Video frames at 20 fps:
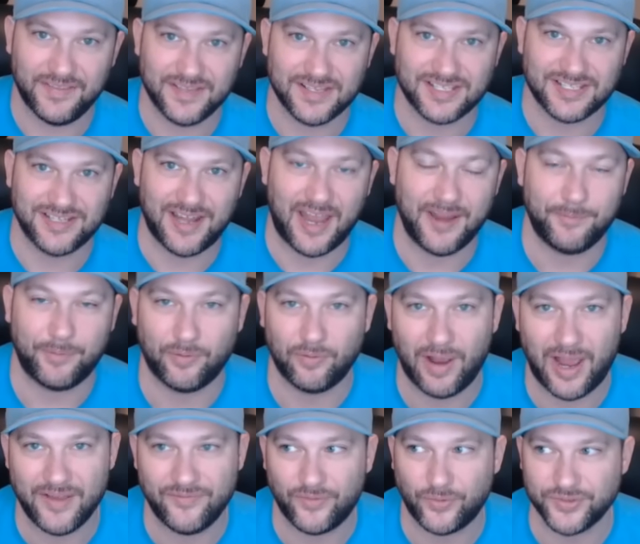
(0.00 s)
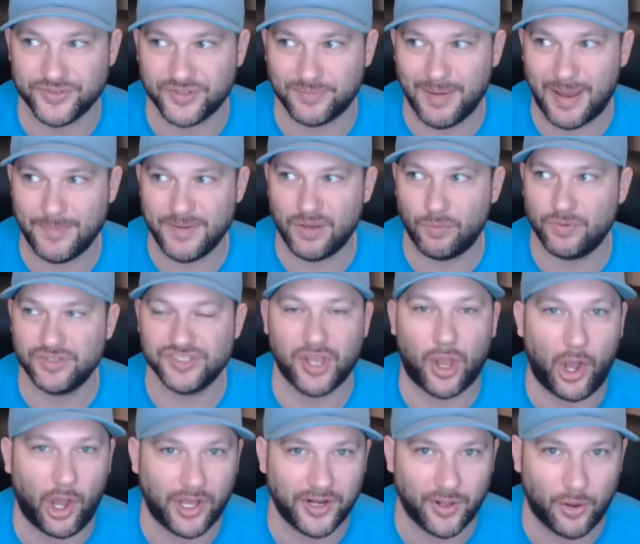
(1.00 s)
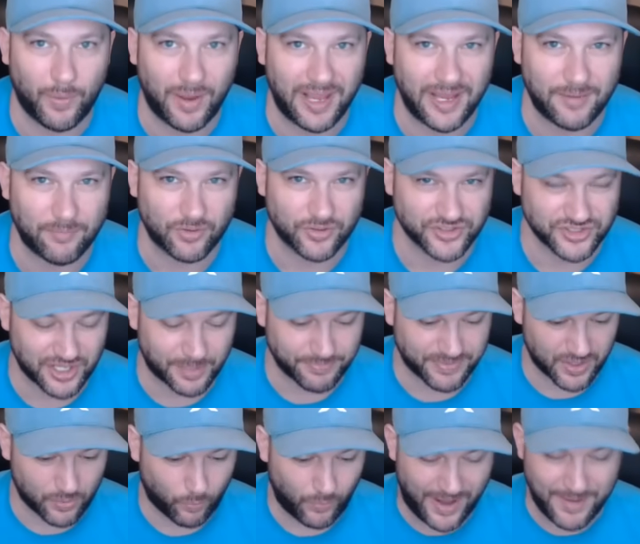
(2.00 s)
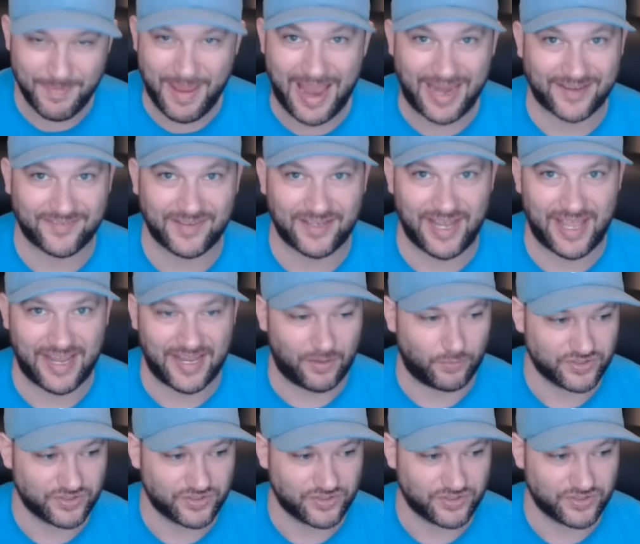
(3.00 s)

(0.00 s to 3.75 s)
the sniper rifles, or maybe it was auto aim or something way back in the day?